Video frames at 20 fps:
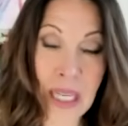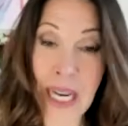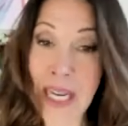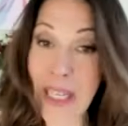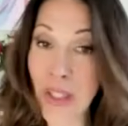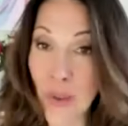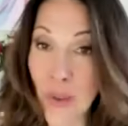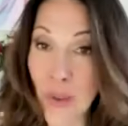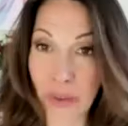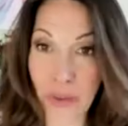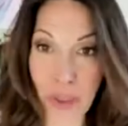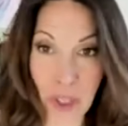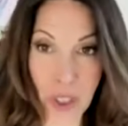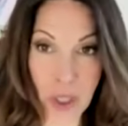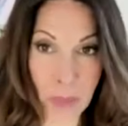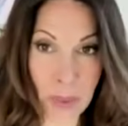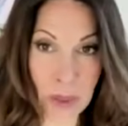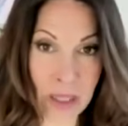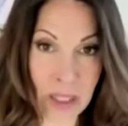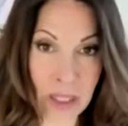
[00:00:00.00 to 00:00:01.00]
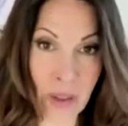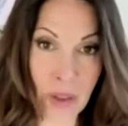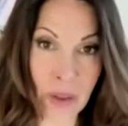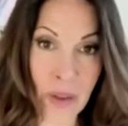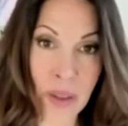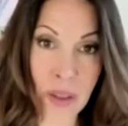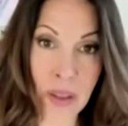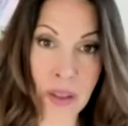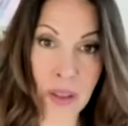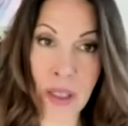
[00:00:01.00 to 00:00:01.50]
I know I've talked about it here on
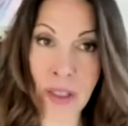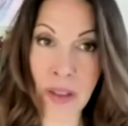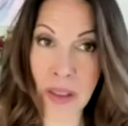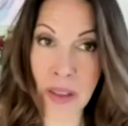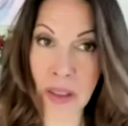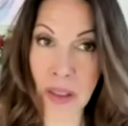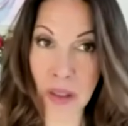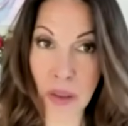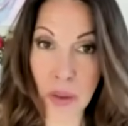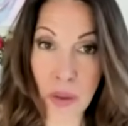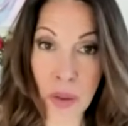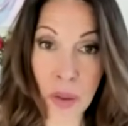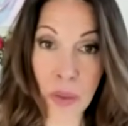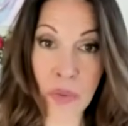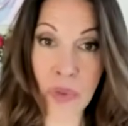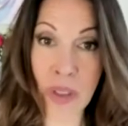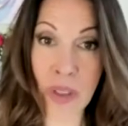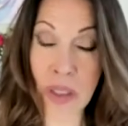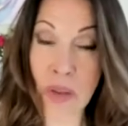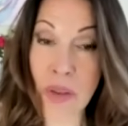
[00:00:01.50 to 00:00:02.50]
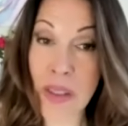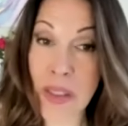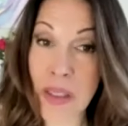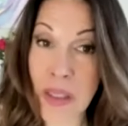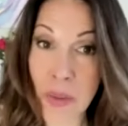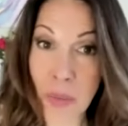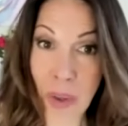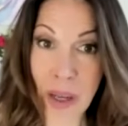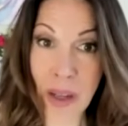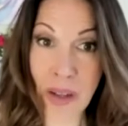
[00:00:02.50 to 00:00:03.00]
the YouTube videos
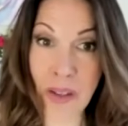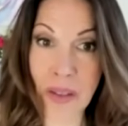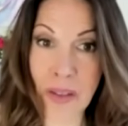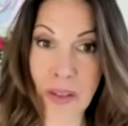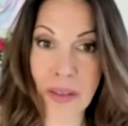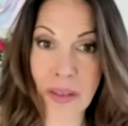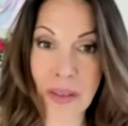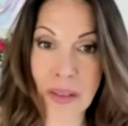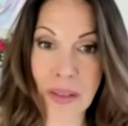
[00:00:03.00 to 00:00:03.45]
as well.